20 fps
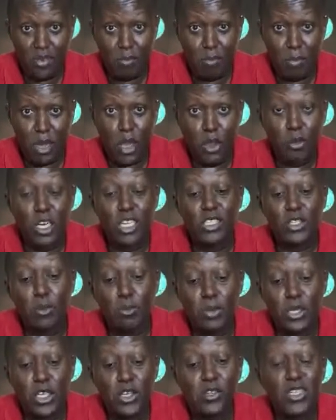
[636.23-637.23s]
my honest
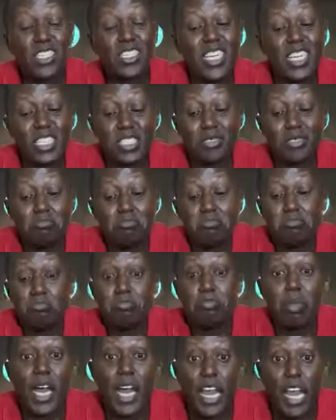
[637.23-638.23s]
opinion is that
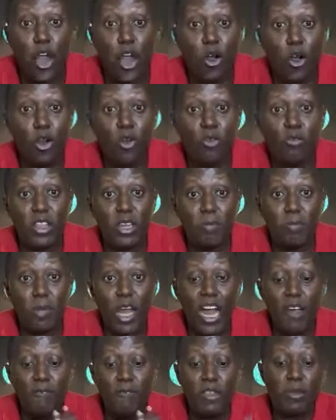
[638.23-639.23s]
buy all of them,
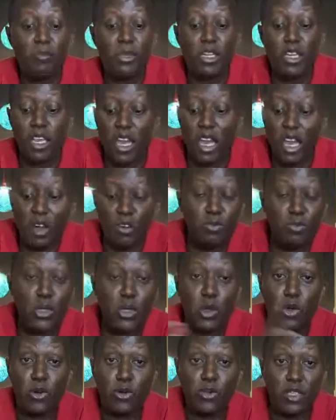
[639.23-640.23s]
have them in your house,
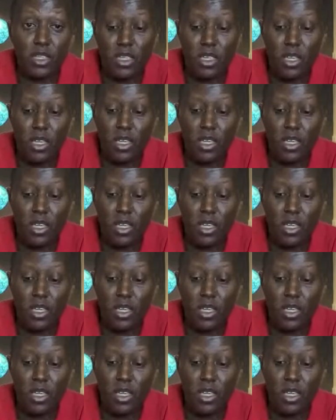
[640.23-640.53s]
because,